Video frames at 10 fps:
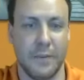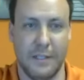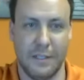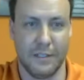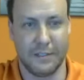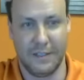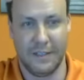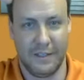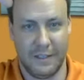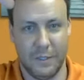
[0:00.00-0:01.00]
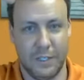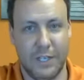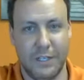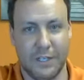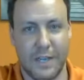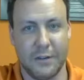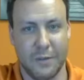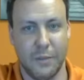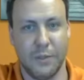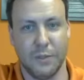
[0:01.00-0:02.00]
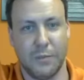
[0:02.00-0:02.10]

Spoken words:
and the machine just naturally pulls,